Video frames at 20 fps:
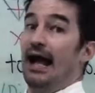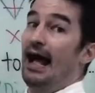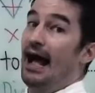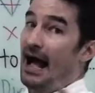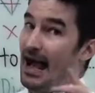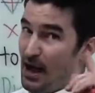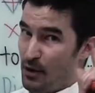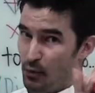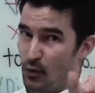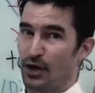
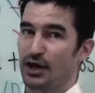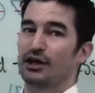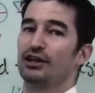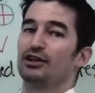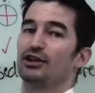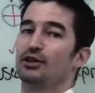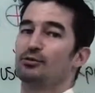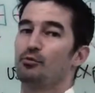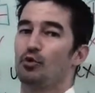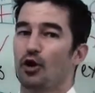And we're going to
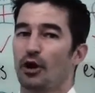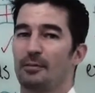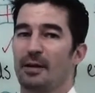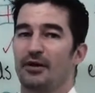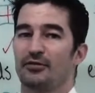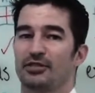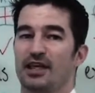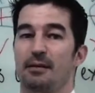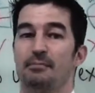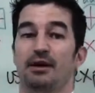learn more
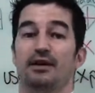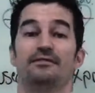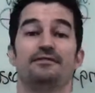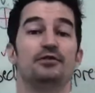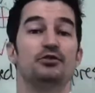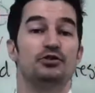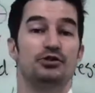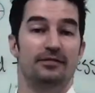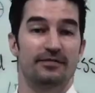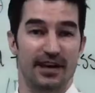about them in a
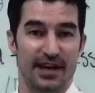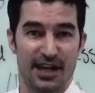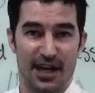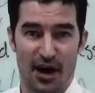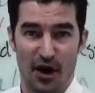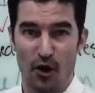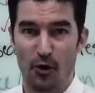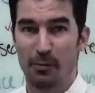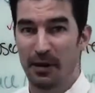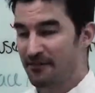future
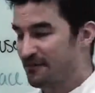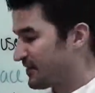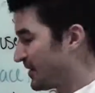video, but for